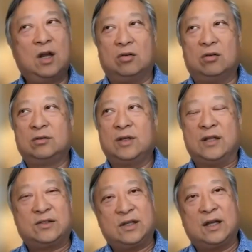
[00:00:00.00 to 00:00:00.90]
No.
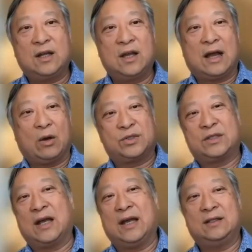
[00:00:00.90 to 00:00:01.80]
Instead, I was
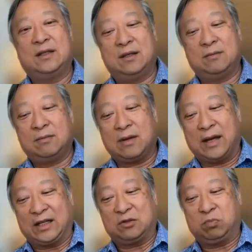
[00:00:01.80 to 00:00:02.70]
kind to him.
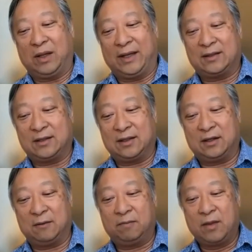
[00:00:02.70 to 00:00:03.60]
I explained it to
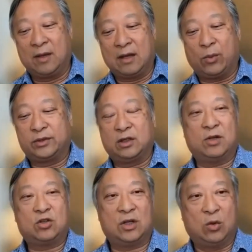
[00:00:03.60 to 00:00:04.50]
him. I wanted to
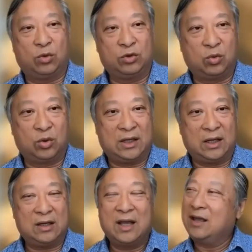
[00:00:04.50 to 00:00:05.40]
make sure he wouldn't do it
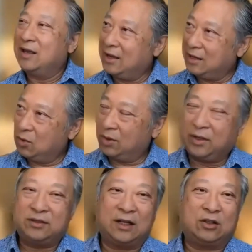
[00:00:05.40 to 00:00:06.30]
again and go out
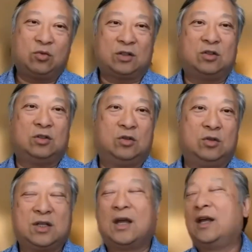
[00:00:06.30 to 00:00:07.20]
there and take 2 extra duties.